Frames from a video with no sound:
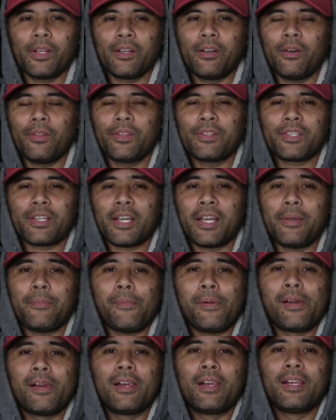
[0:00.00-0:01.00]
all the time.
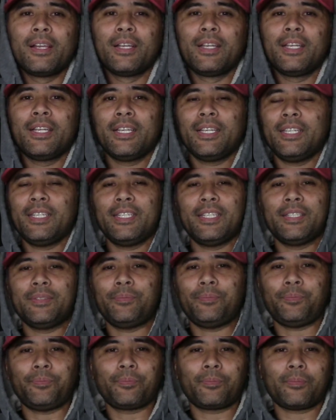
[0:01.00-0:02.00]

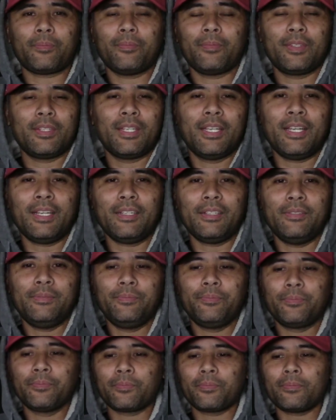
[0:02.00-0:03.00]
And yeah,
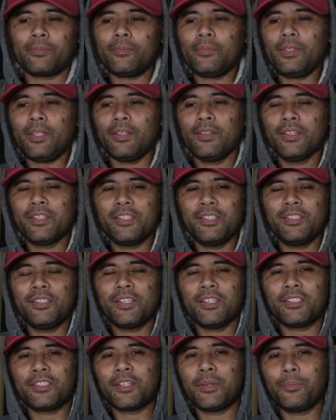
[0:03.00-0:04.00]
this is
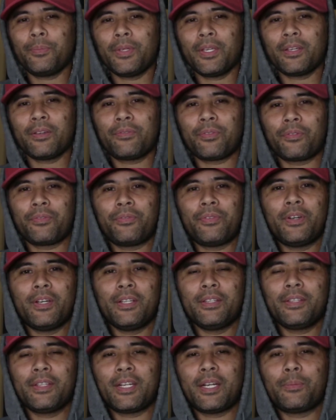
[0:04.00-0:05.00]
just something for
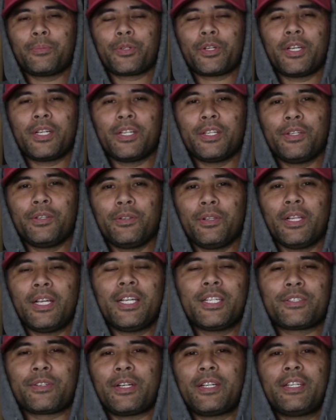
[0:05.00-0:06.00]
fun that I'm trying to
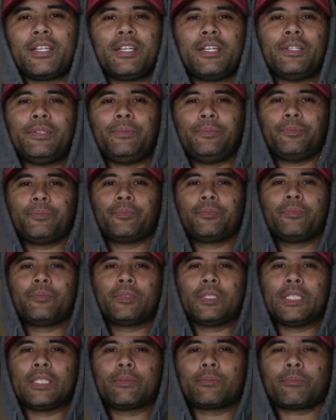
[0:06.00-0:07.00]
utilize right now.
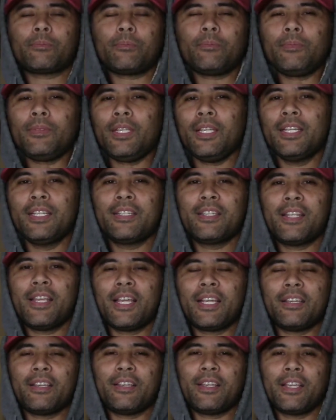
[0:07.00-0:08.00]
And
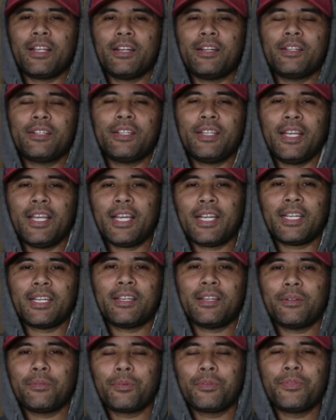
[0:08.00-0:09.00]
tech
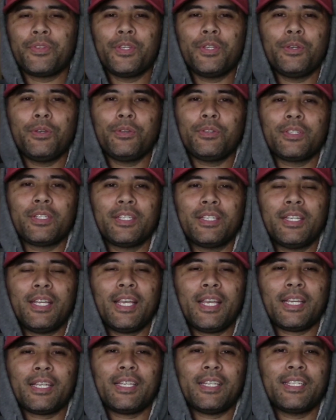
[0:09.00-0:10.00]
reviews and
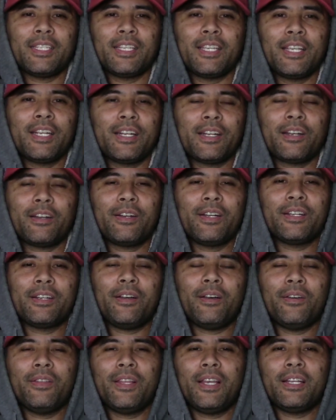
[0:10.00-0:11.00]
tech and gear and
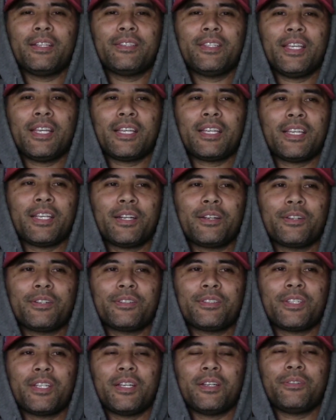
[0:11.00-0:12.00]
all that tech gear
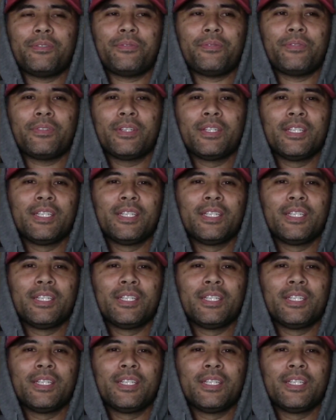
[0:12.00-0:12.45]
stuff